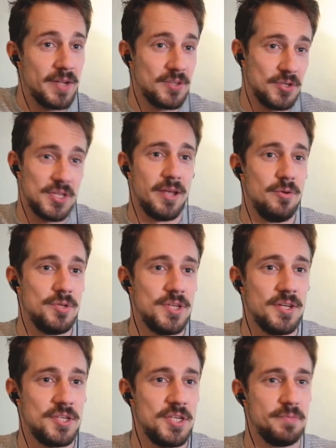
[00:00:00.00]
Because like you
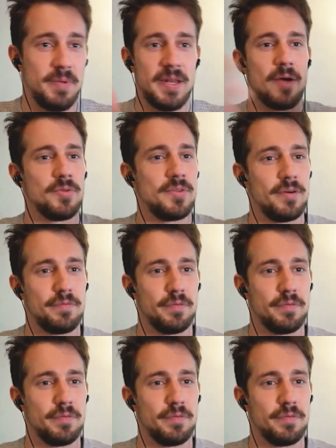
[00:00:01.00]
said, she's been out yeah. there for